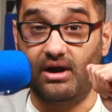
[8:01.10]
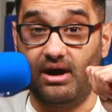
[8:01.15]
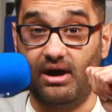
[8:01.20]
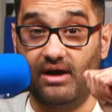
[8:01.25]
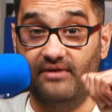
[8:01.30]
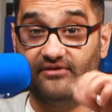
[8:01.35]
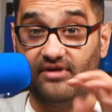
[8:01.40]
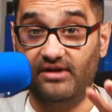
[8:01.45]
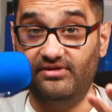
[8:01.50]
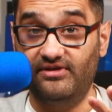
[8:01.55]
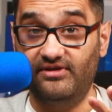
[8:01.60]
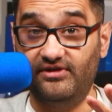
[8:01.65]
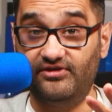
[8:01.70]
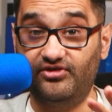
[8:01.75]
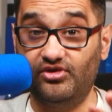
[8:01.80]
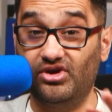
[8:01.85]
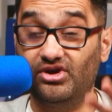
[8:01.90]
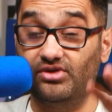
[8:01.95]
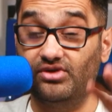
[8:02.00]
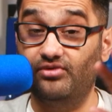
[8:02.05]
I've got this so
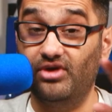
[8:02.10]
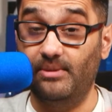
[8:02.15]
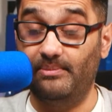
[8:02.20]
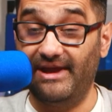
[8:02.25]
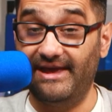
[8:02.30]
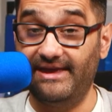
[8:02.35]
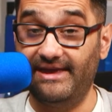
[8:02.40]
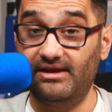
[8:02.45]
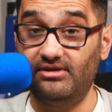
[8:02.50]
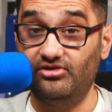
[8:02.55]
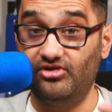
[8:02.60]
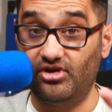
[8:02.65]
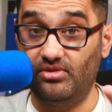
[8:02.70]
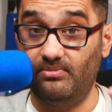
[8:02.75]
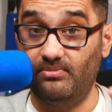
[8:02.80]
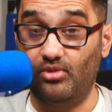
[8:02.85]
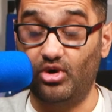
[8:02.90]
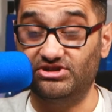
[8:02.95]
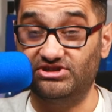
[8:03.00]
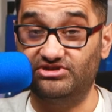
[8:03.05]
you can replay it. You can
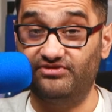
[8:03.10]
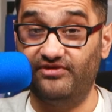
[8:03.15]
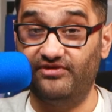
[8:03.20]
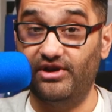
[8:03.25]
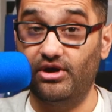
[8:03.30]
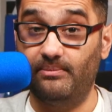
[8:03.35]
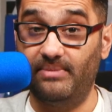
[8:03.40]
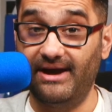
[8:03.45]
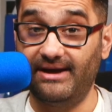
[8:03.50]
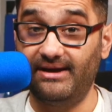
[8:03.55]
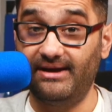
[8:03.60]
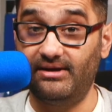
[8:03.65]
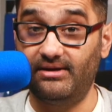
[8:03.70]
watch this video back.